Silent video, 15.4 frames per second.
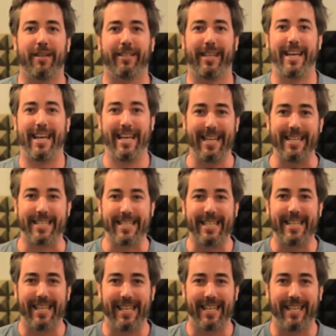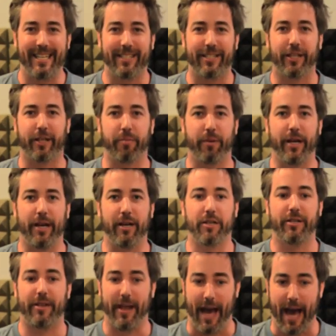hint to the
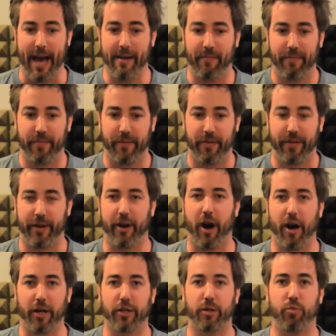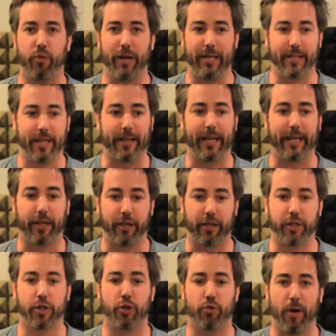players that there are some ways that they could
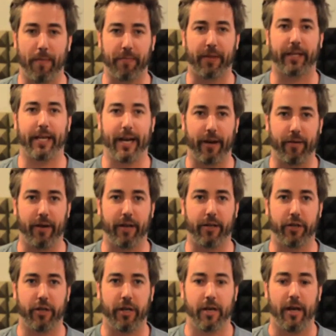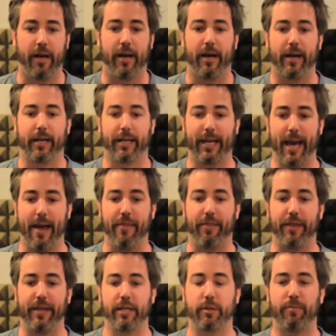disrupt the carriage. Again,
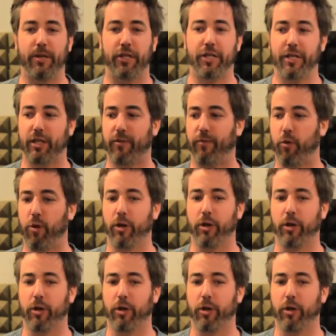this mission is for